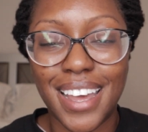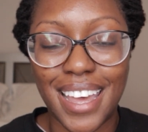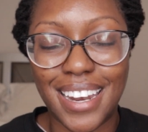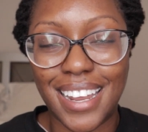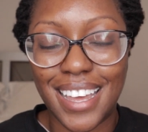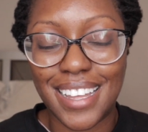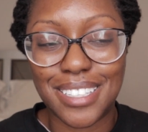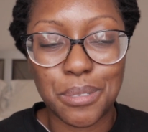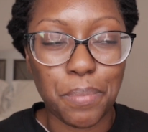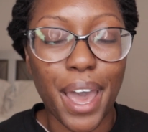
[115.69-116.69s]
an
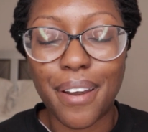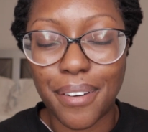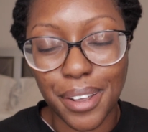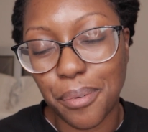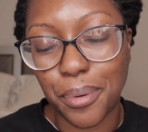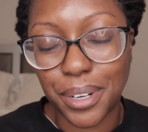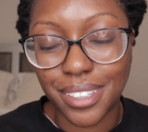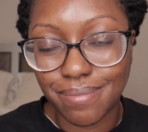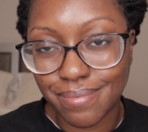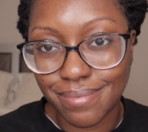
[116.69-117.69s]
aspiring one,